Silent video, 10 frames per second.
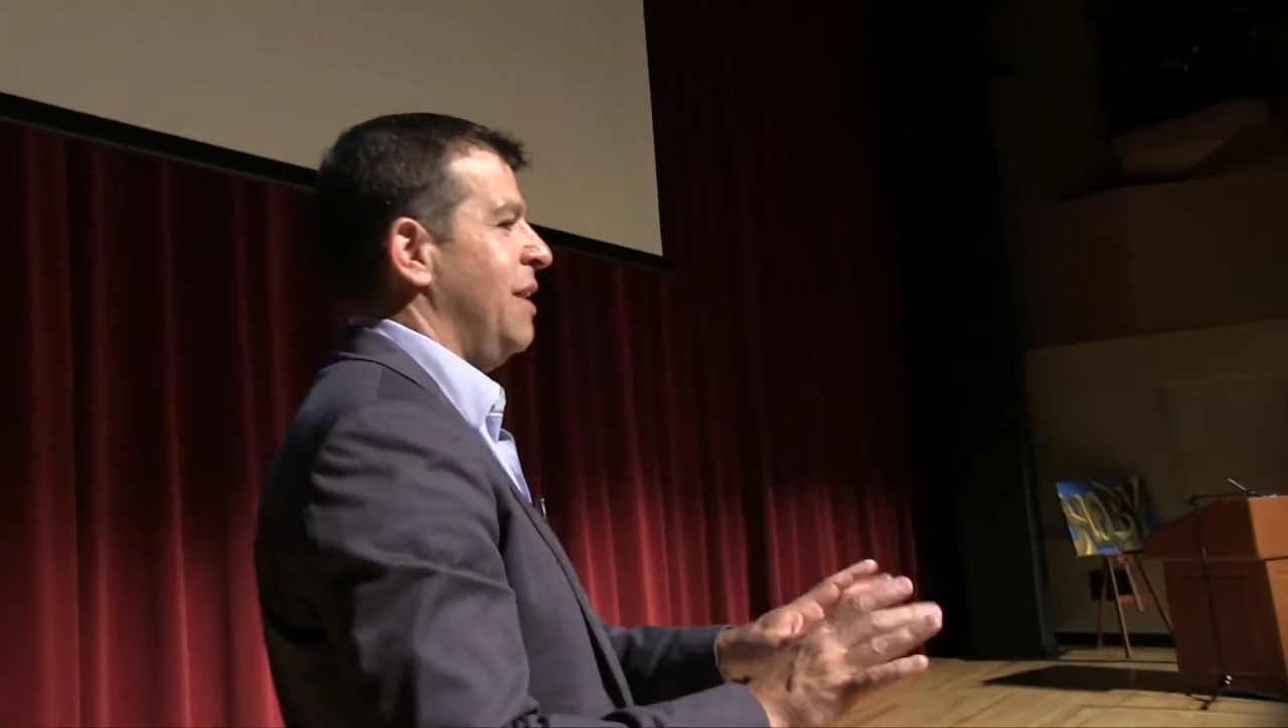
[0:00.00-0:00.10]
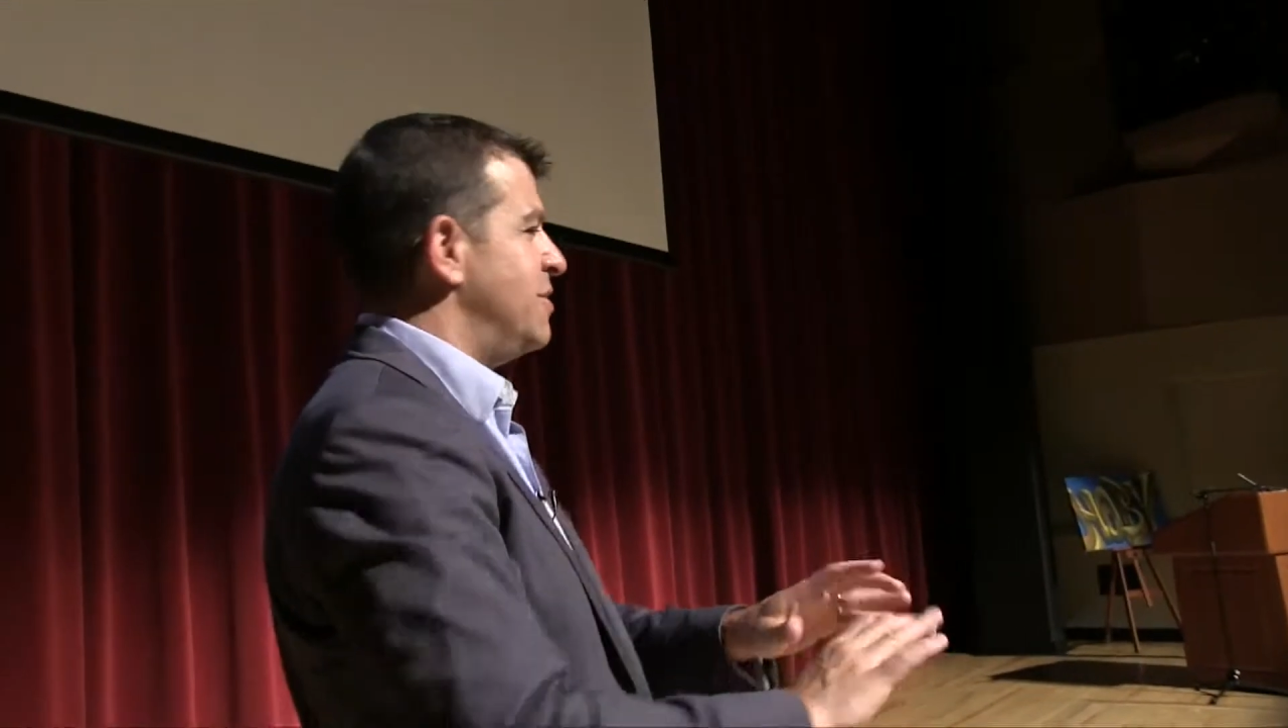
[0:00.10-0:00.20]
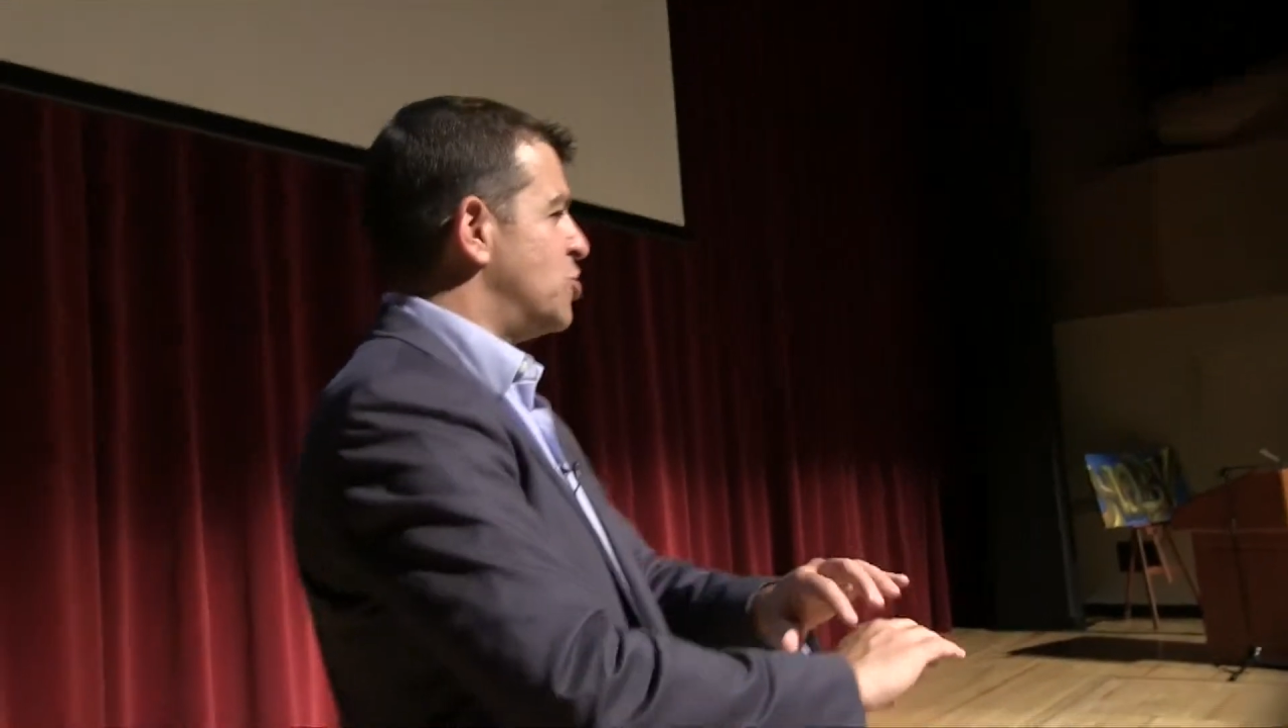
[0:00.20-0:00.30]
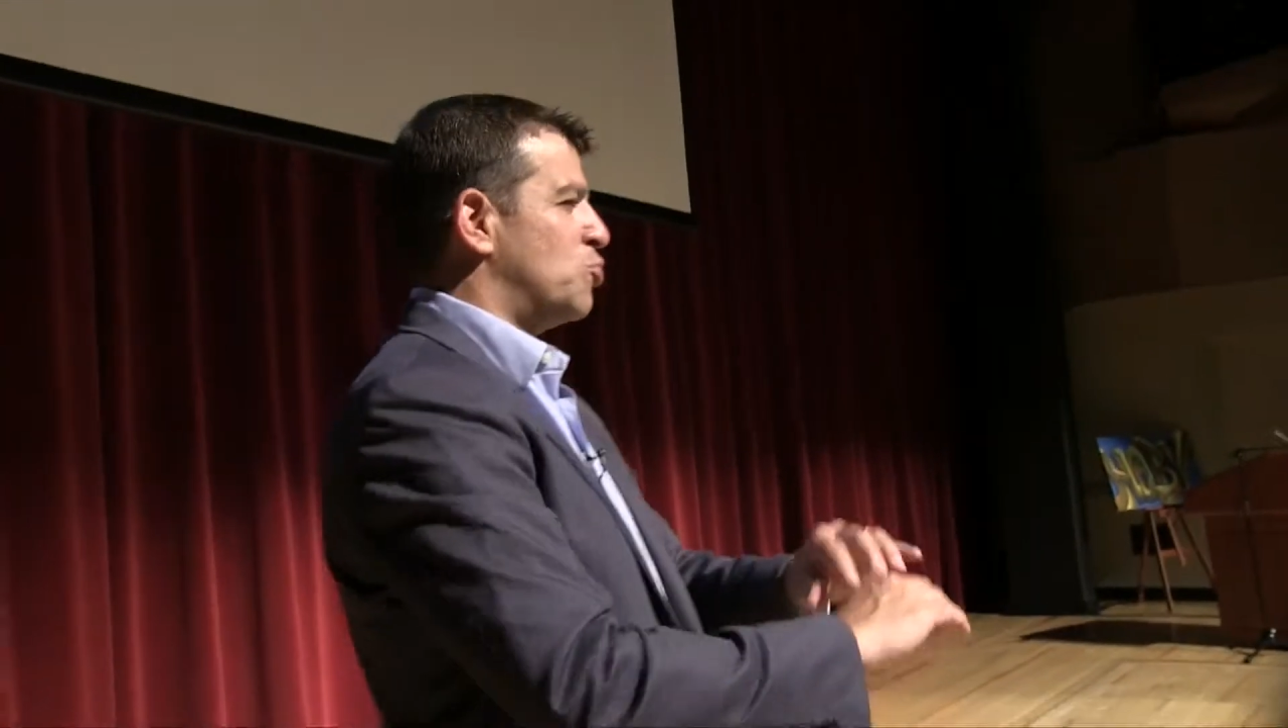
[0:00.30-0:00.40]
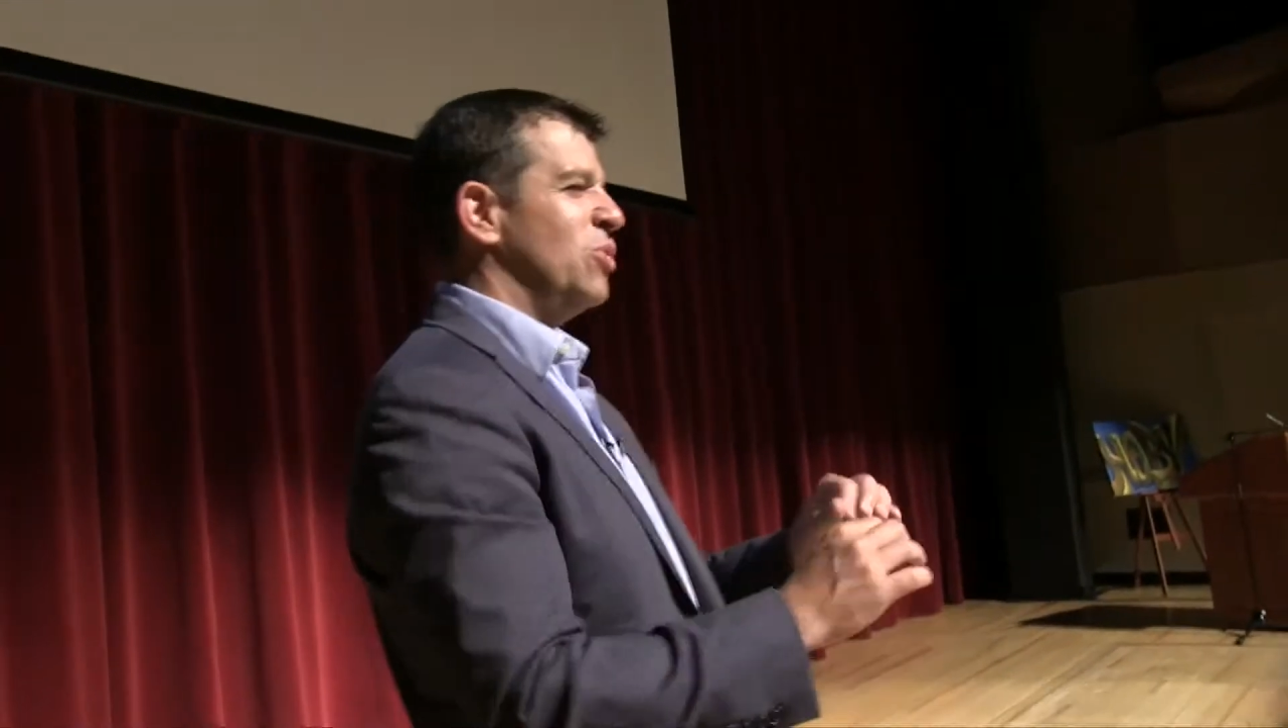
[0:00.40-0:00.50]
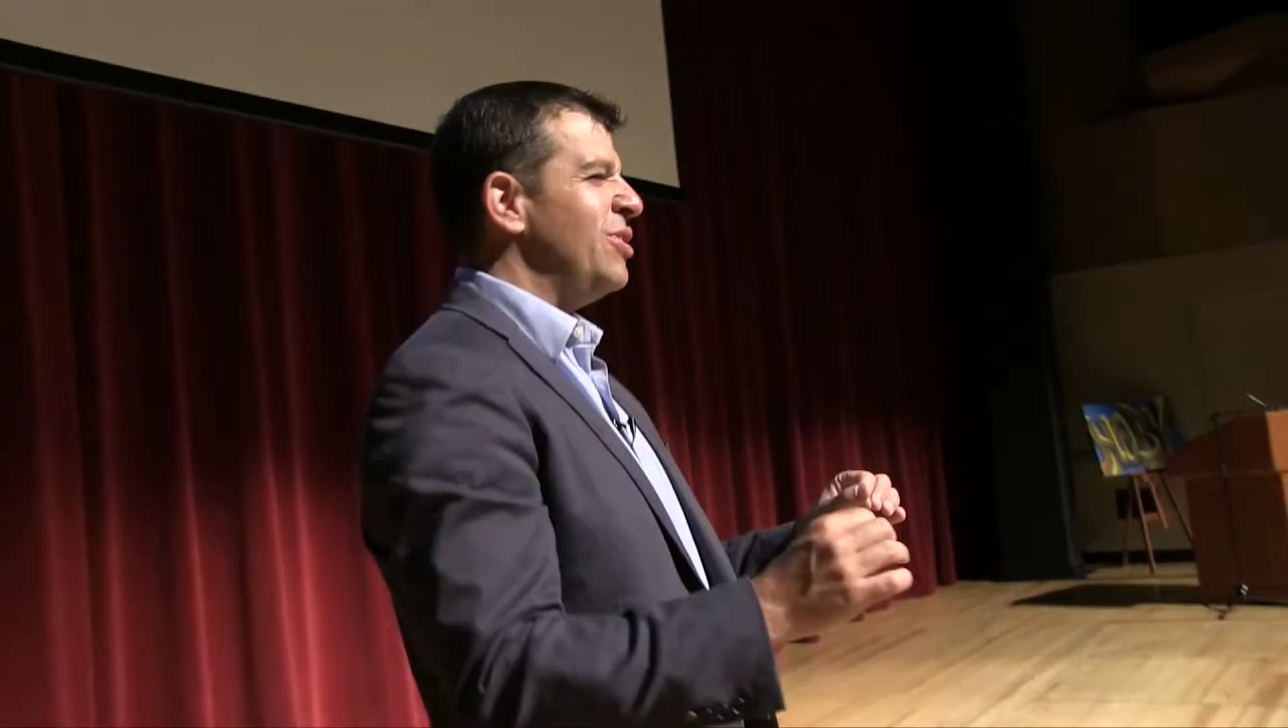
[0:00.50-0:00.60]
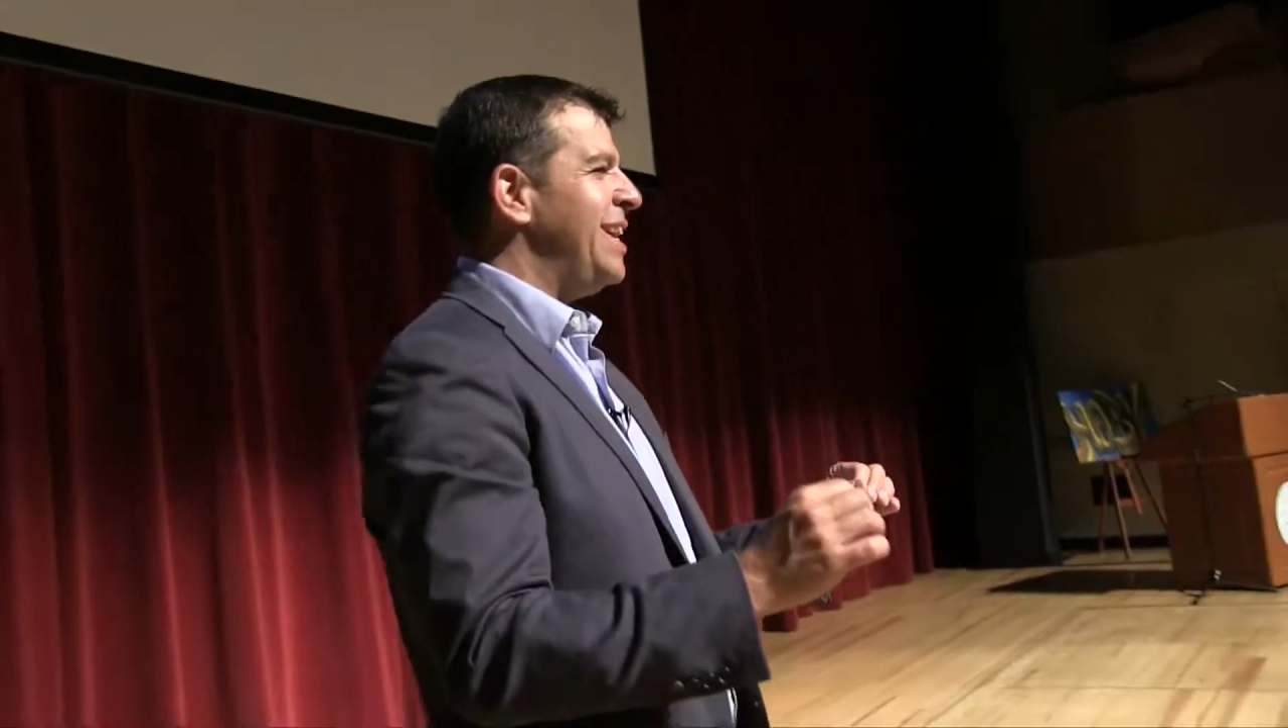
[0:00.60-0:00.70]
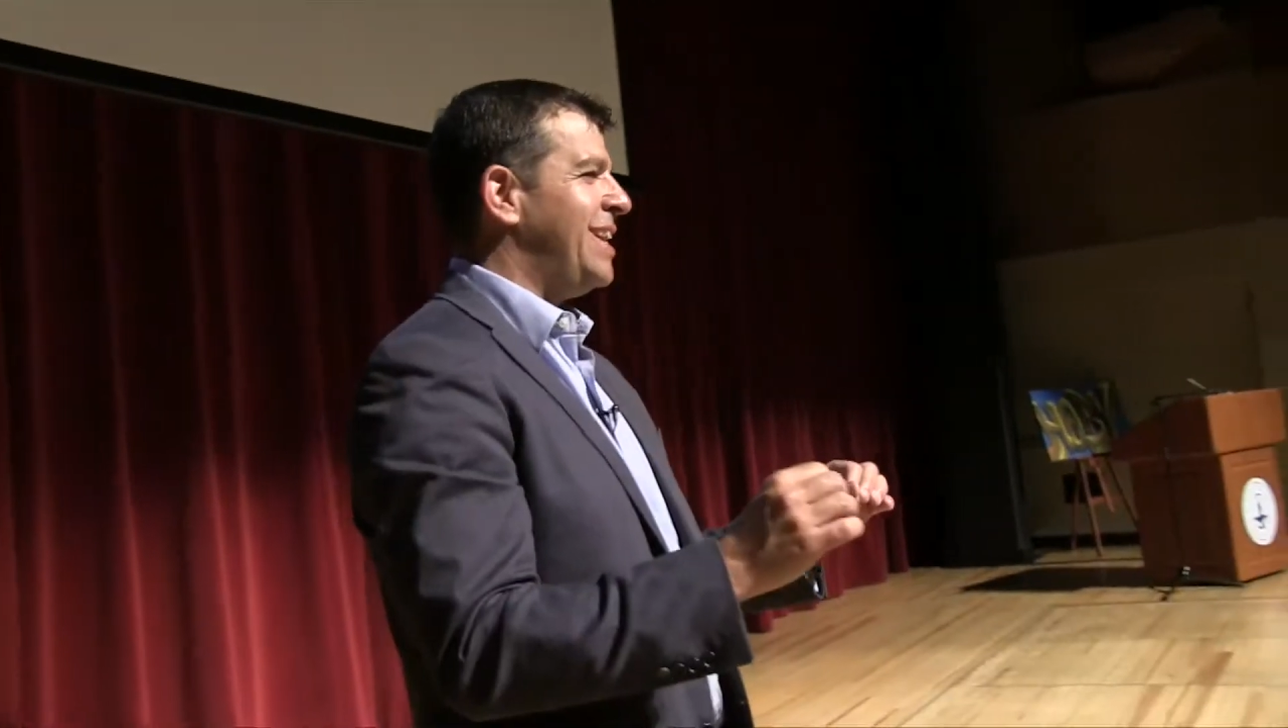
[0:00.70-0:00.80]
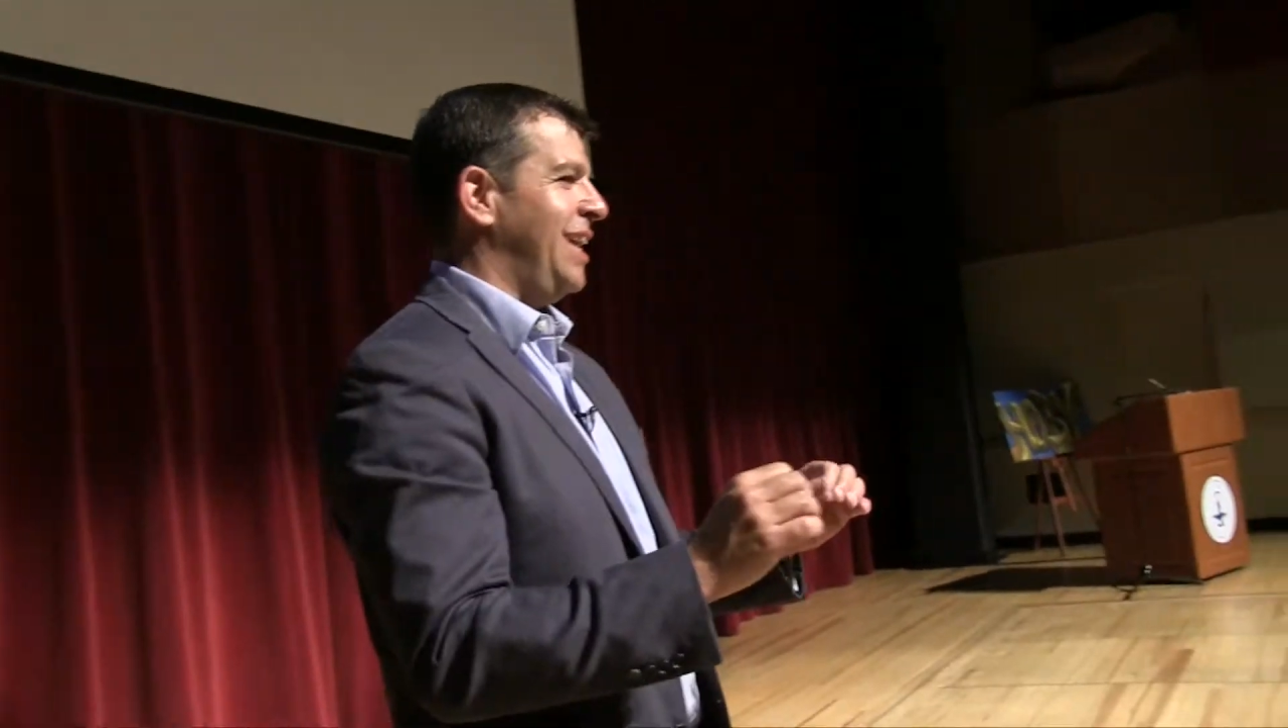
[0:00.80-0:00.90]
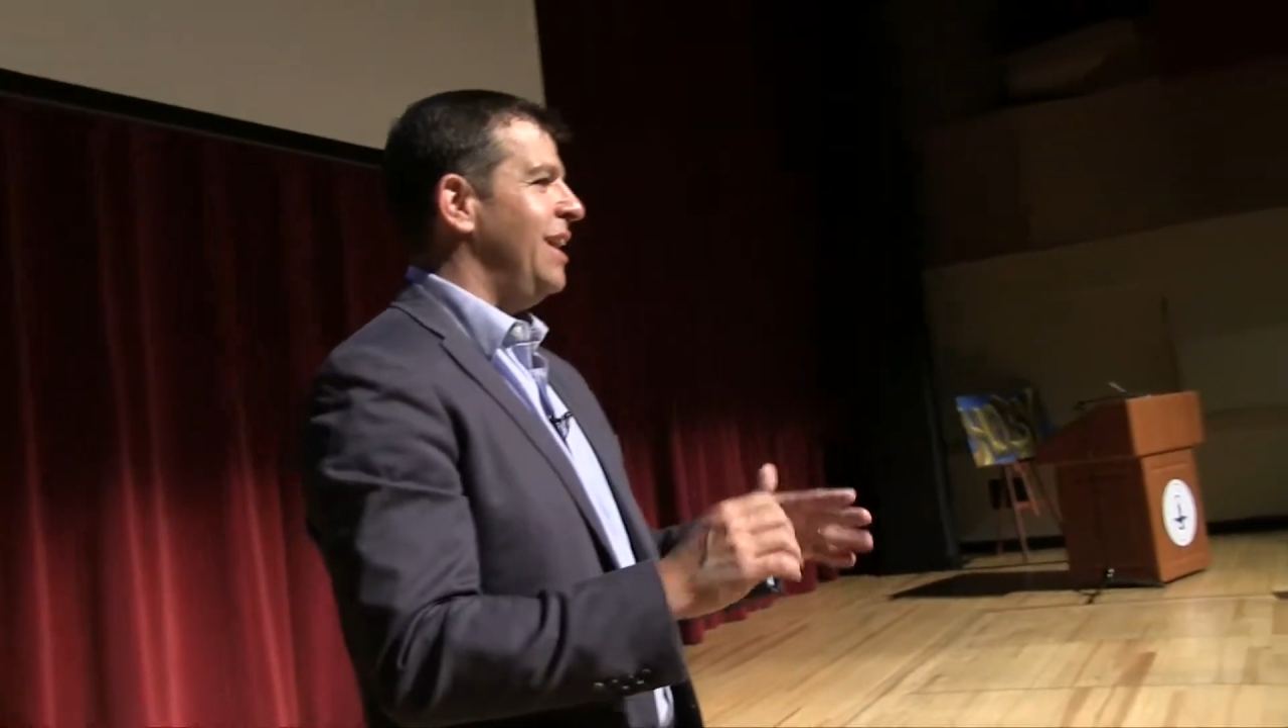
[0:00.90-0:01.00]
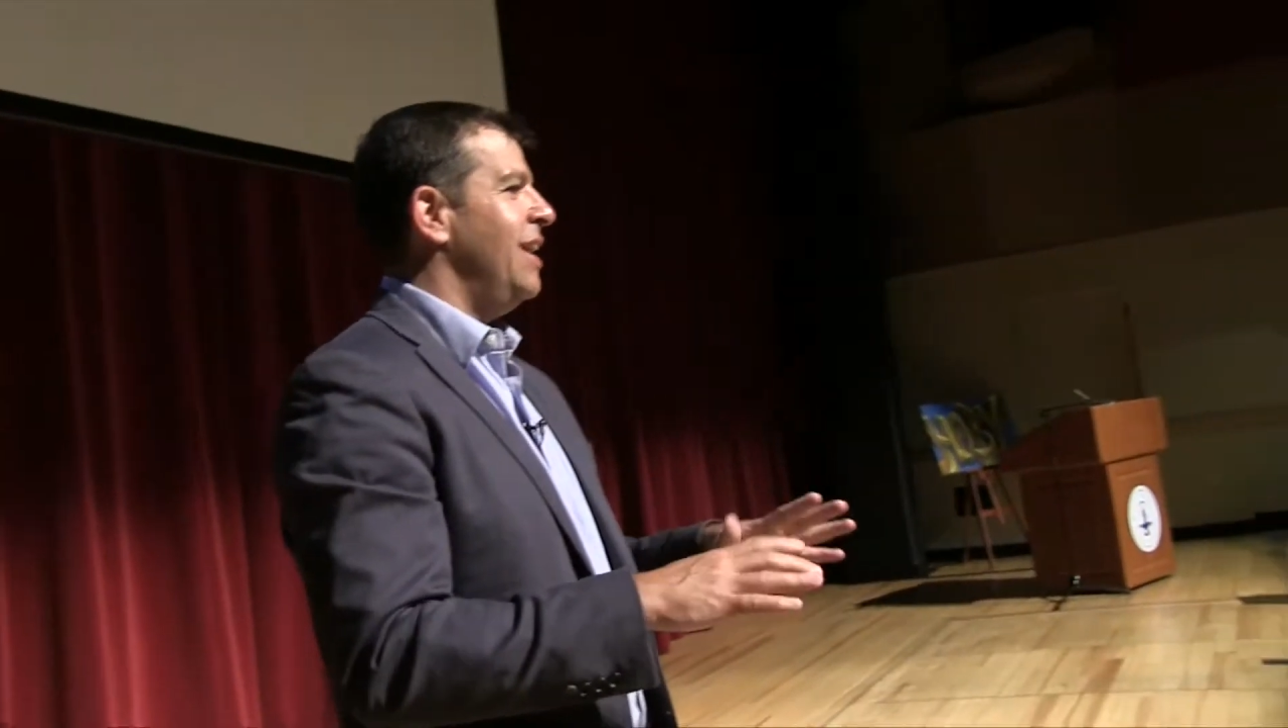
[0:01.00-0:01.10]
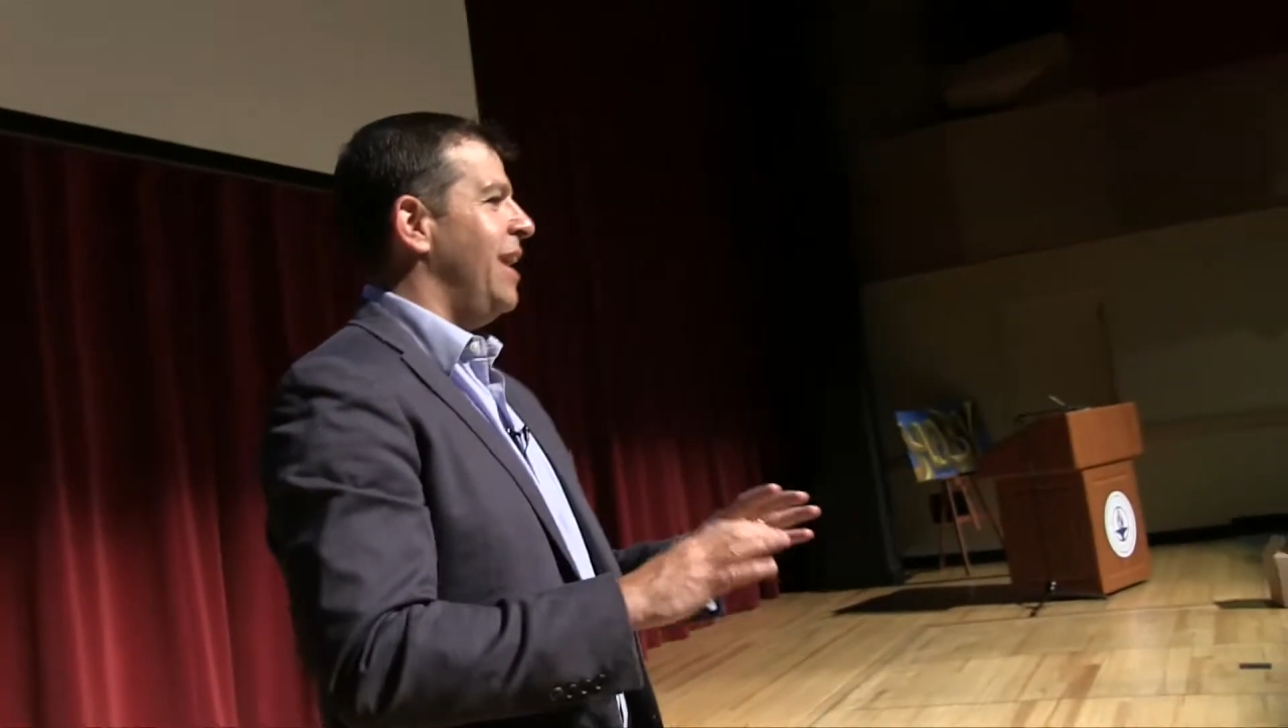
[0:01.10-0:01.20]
and this is real icky,